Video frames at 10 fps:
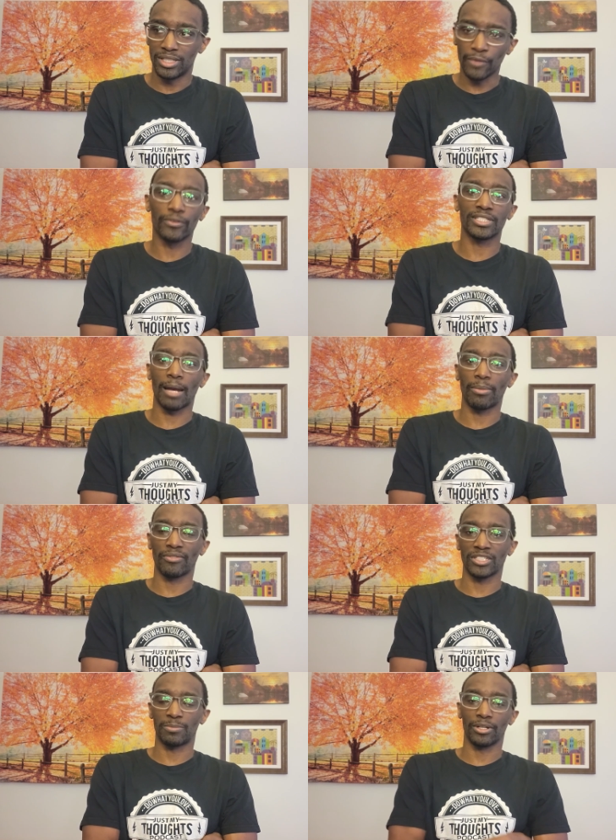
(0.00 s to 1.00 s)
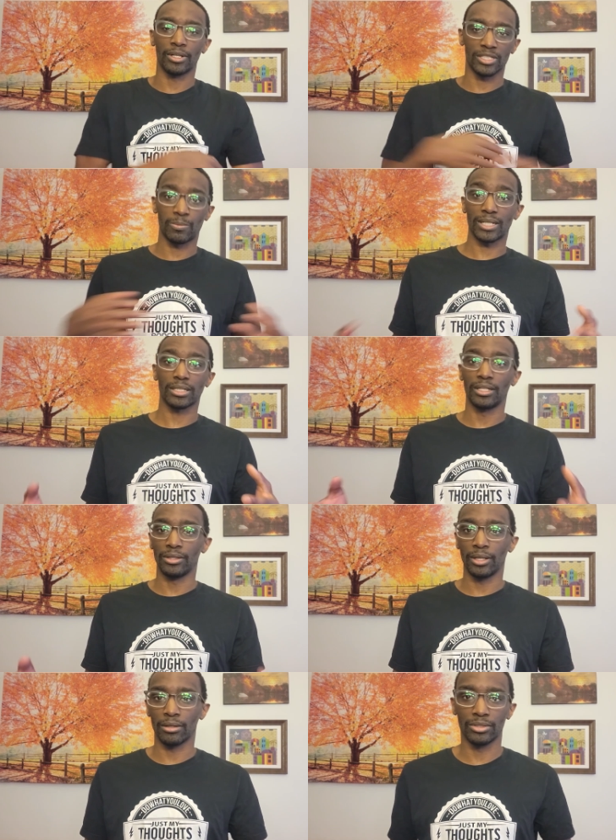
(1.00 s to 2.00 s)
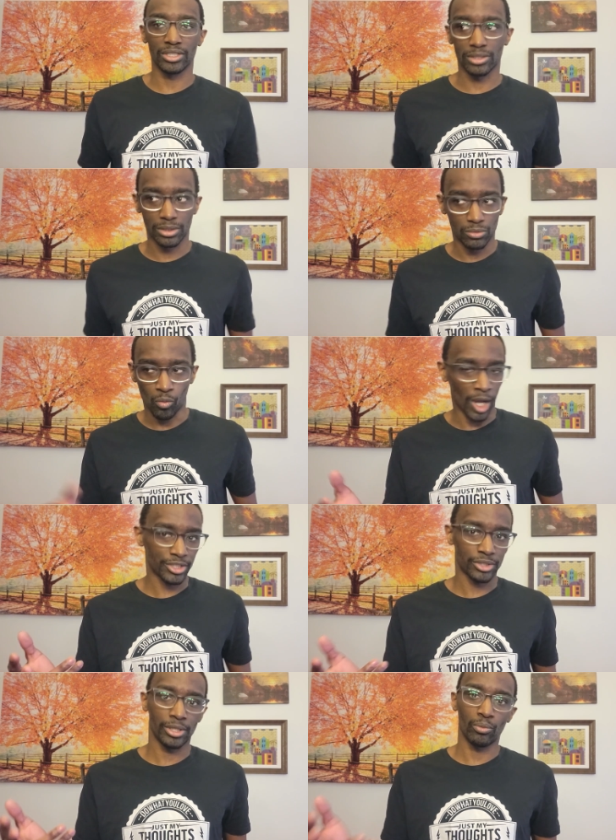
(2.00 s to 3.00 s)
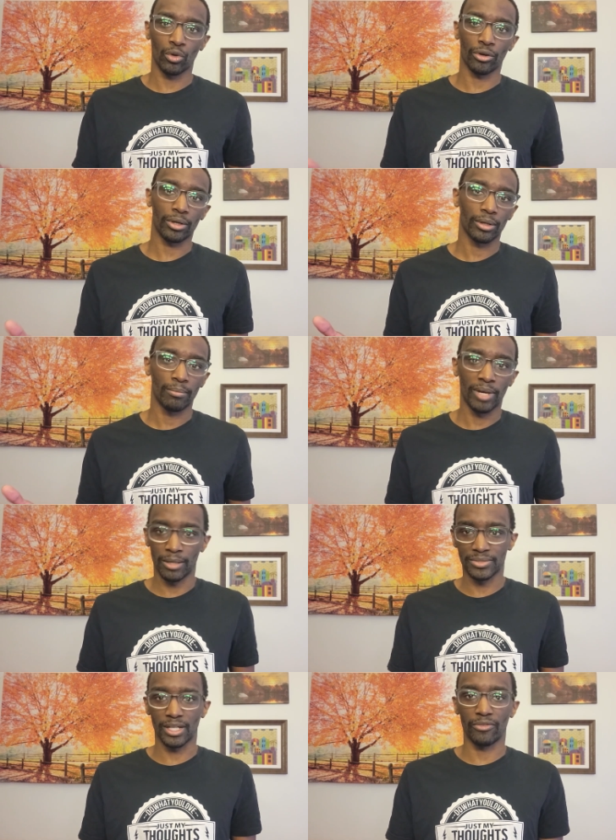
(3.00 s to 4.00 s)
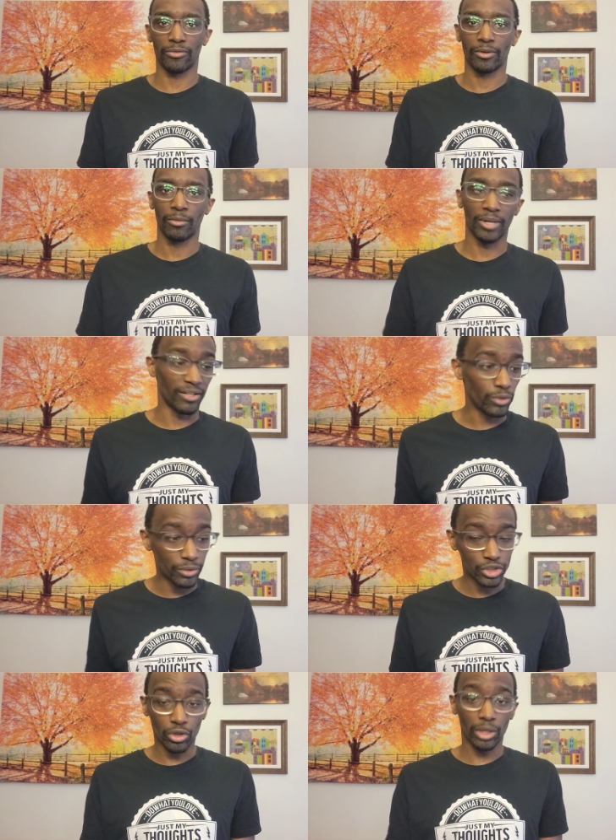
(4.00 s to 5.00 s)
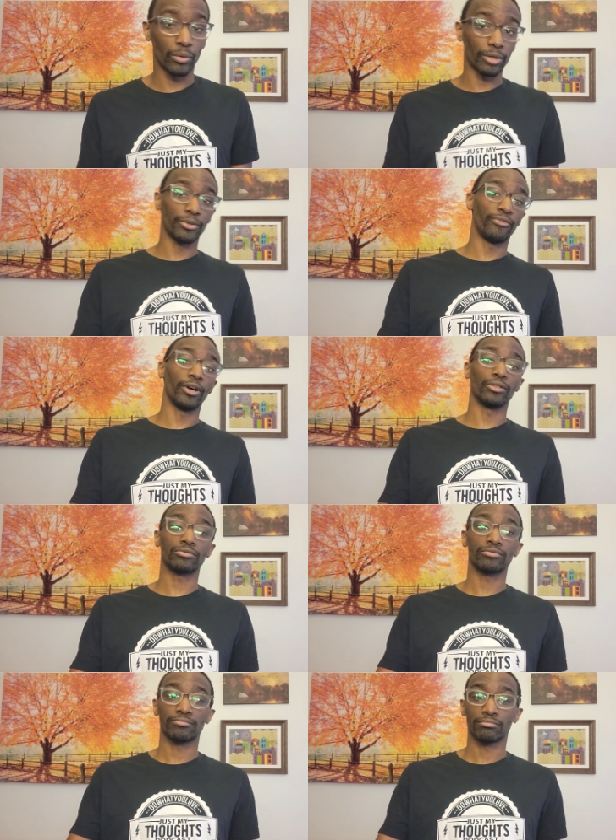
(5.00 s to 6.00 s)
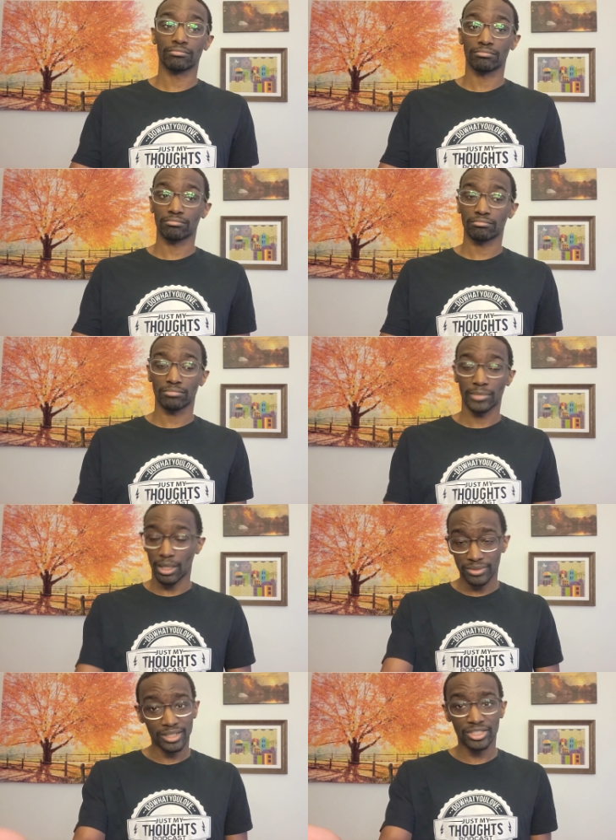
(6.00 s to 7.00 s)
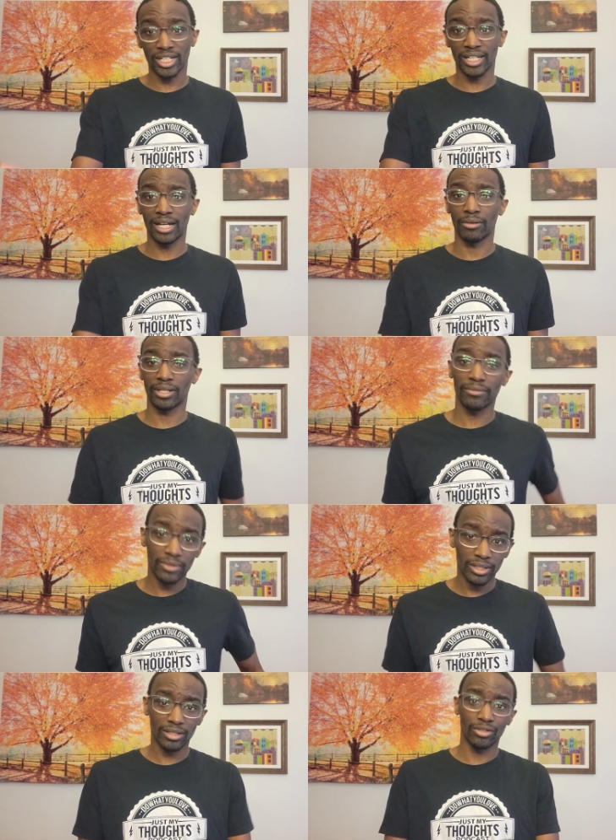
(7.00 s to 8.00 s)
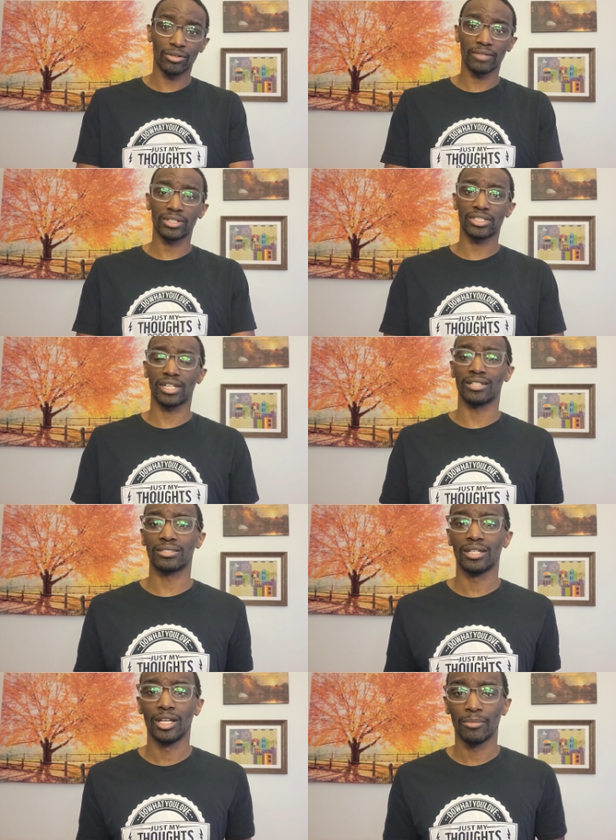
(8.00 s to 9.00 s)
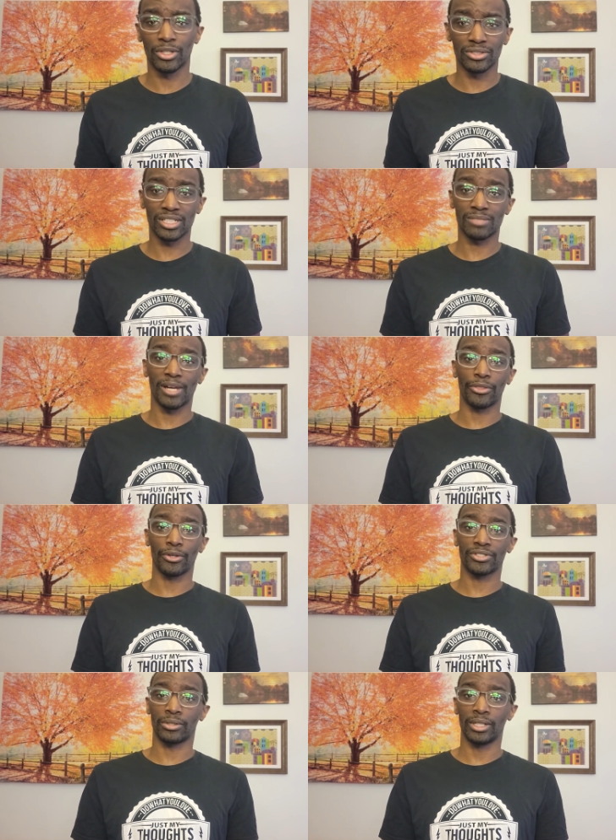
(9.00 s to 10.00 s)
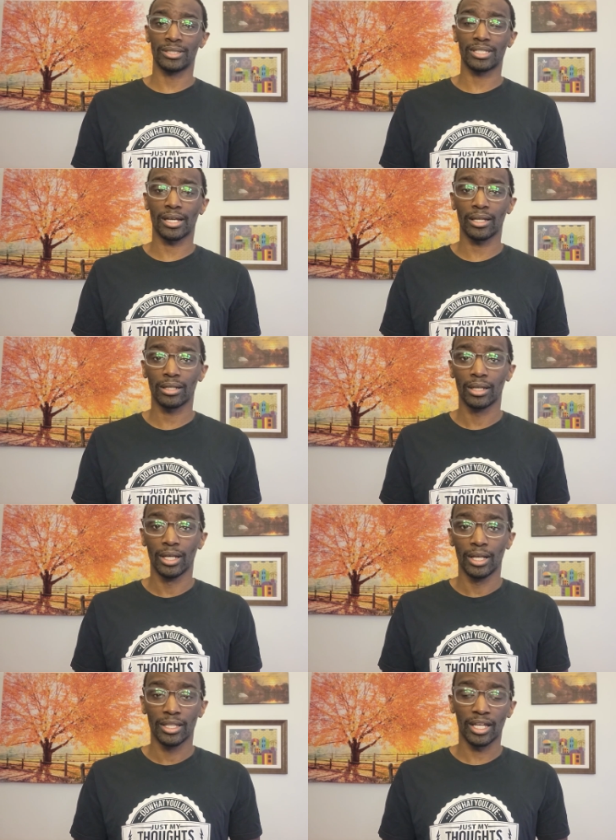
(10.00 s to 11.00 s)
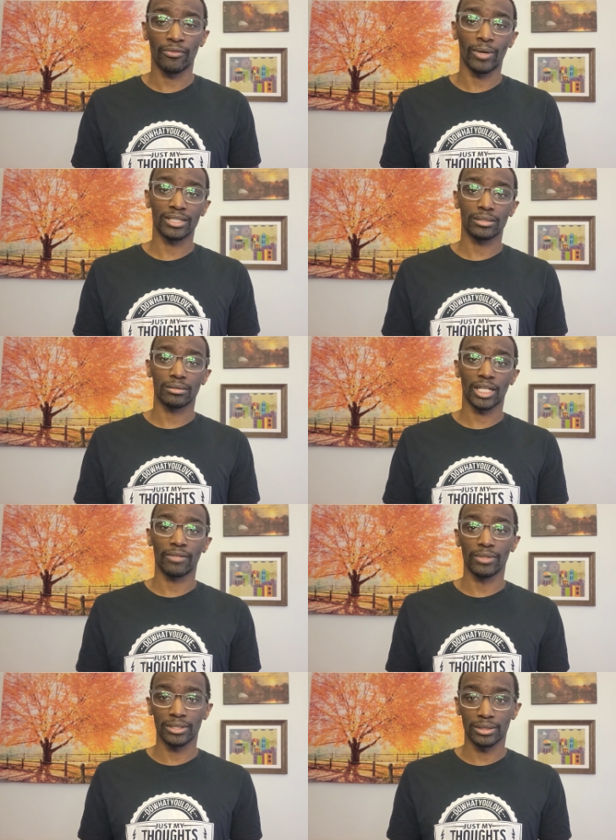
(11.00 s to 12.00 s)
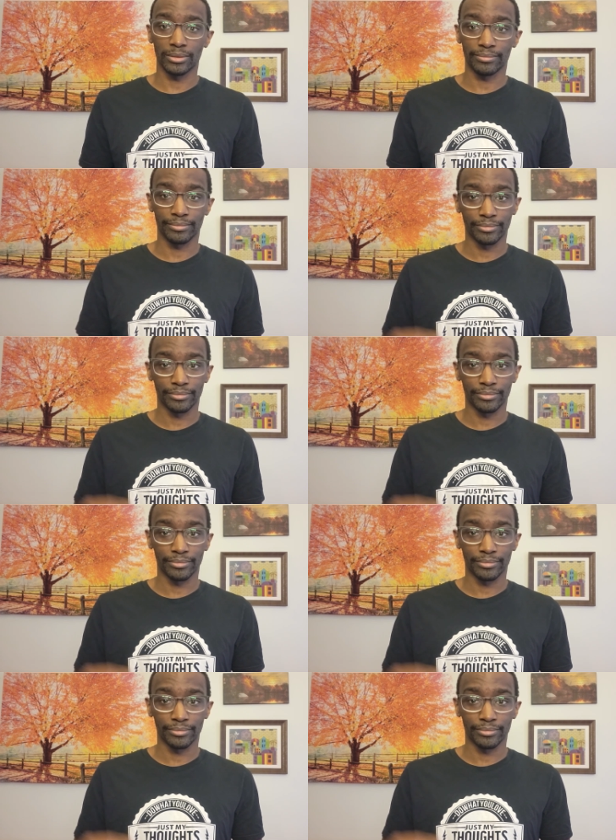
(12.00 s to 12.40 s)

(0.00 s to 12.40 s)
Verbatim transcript: different type of experience, especially in the theater, just watching him work by himself. But if you enjoy William Dafoe, I would say check it out. Give it, you know, give it a chance. But those are just my thoughts on Inside. Thank you for watching. Thank you for listening.